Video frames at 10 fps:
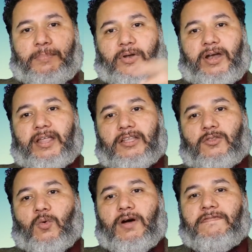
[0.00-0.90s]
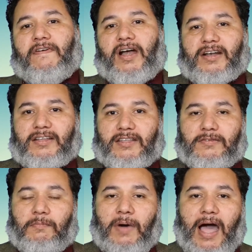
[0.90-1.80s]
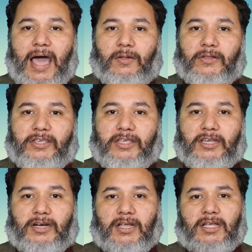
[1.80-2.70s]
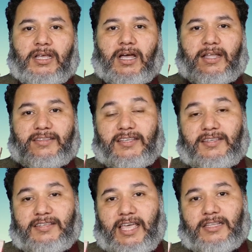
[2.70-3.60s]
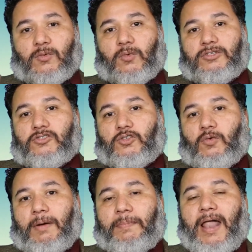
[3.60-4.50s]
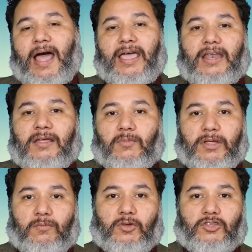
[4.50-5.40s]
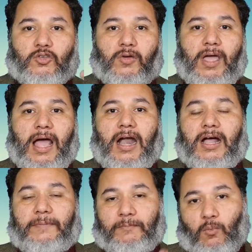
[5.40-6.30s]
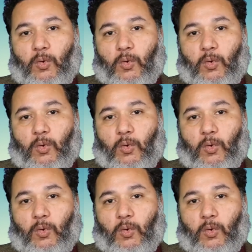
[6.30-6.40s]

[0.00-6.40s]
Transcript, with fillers: Put it into a fragrance bottle here. Uh, this scent, once you apply it and, and when you uh,